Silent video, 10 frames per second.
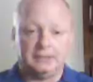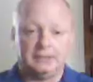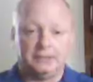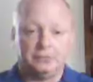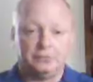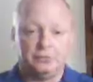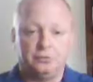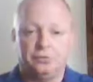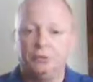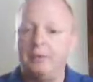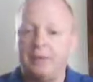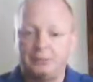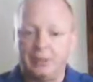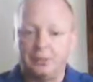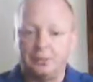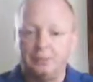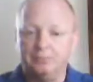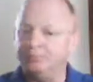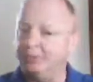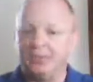a single 2-page paper.
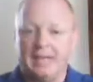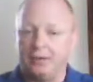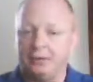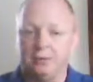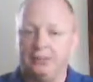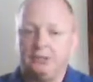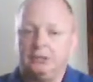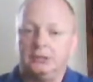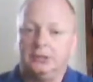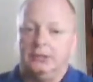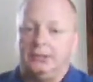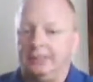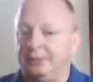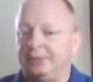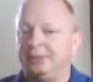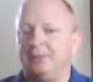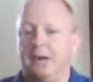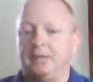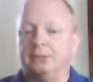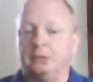You can't do it. It's
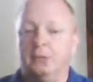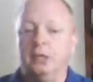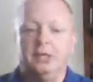impossible.